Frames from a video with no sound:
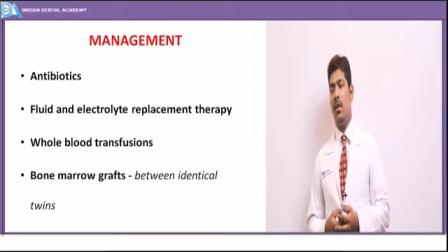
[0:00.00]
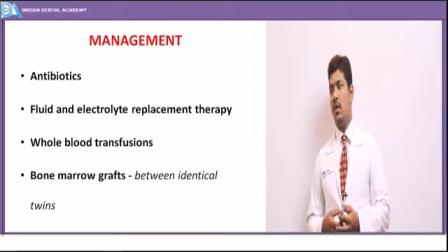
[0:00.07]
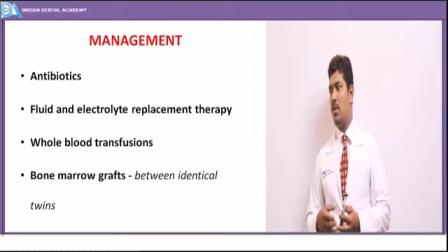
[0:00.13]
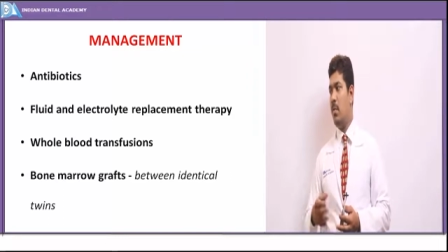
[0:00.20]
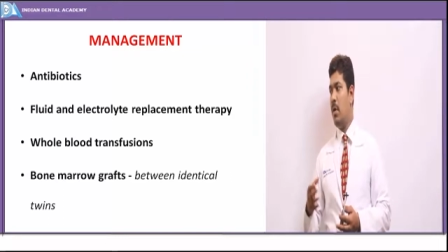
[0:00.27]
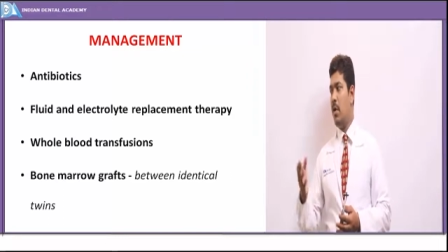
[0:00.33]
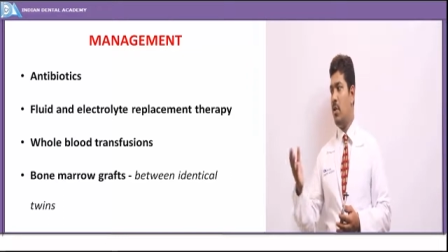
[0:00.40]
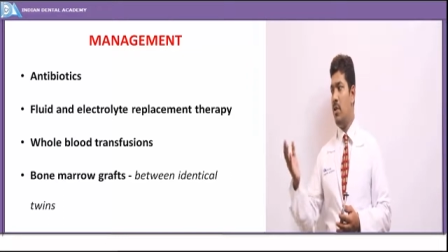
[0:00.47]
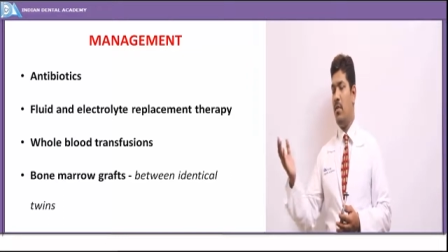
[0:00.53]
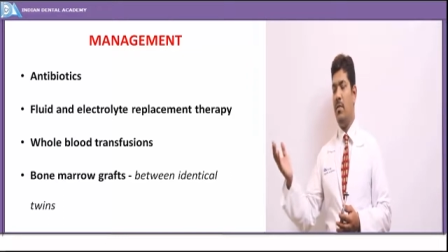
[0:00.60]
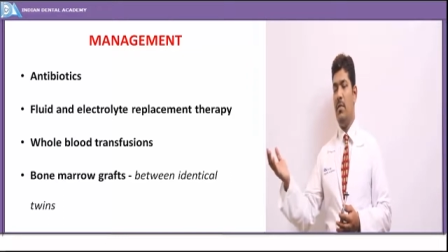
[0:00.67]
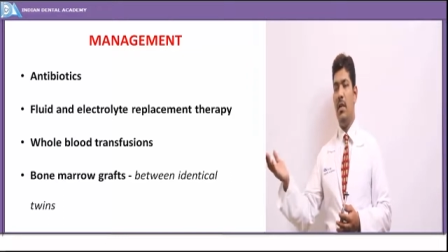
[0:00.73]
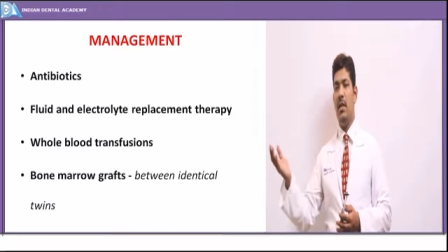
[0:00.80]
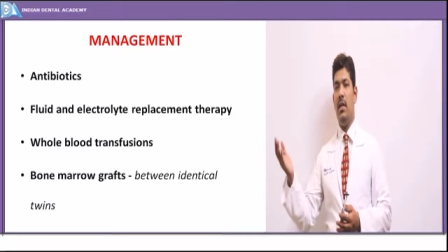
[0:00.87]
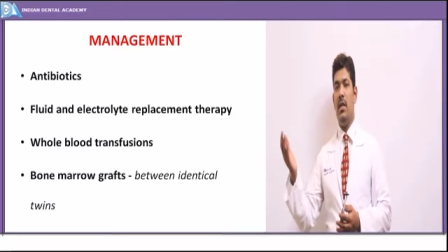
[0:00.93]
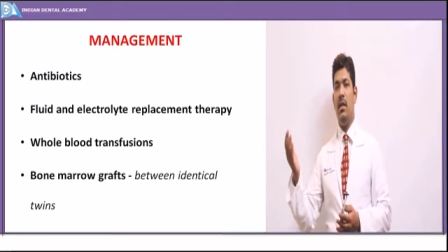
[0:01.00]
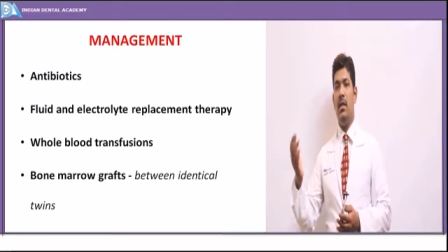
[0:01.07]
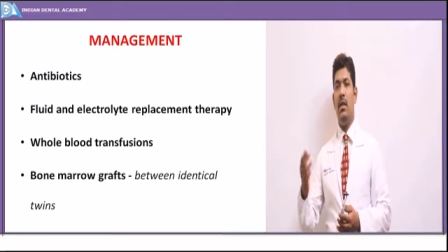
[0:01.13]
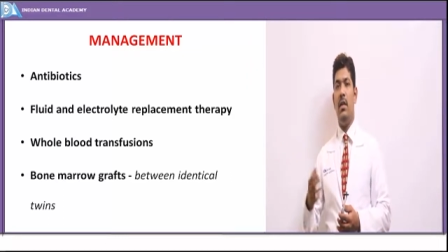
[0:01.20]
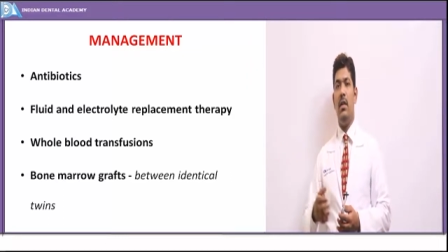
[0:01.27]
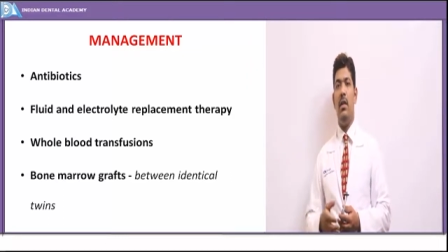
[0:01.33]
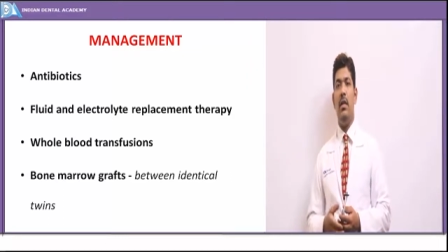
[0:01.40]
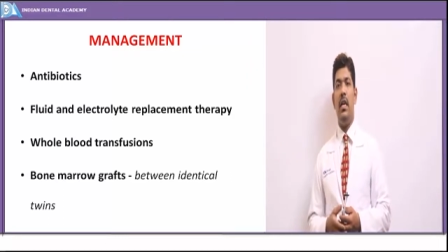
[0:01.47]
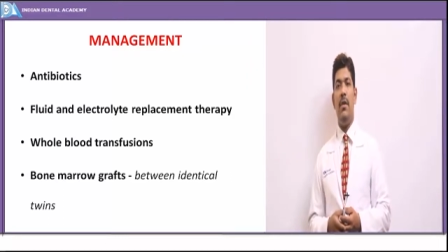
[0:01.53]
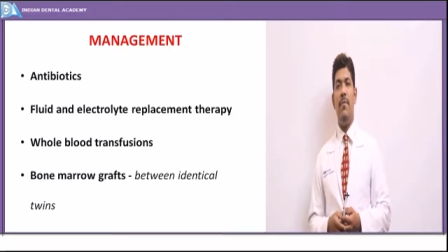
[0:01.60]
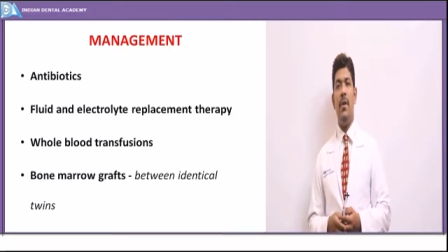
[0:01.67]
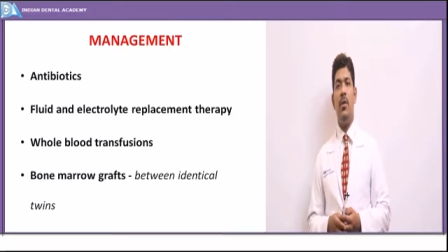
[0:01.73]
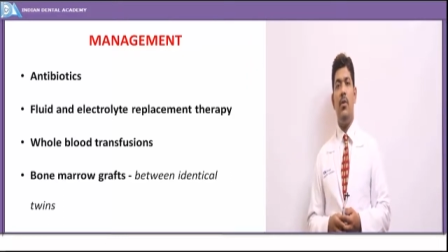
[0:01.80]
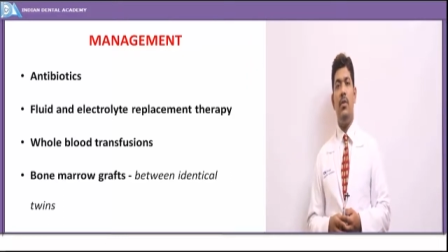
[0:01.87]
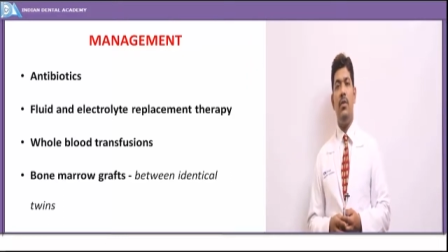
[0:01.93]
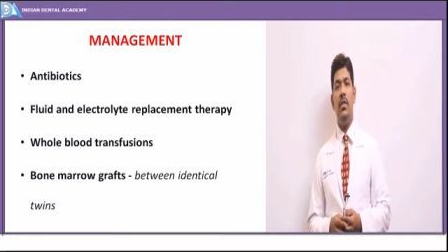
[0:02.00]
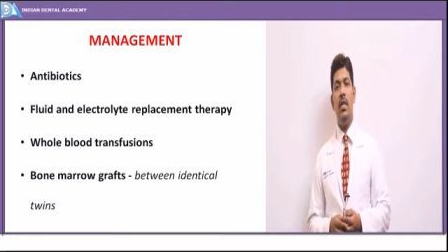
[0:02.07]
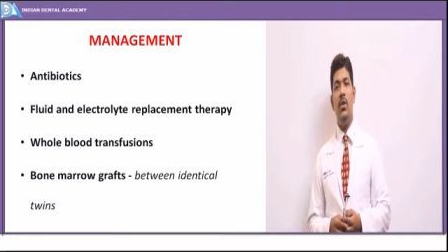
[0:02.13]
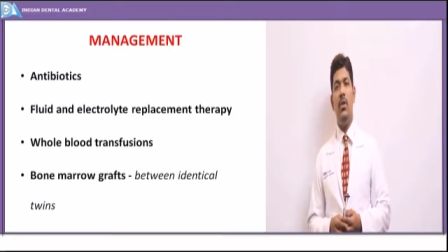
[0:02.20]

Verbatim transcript: Now, because of the uh, effect was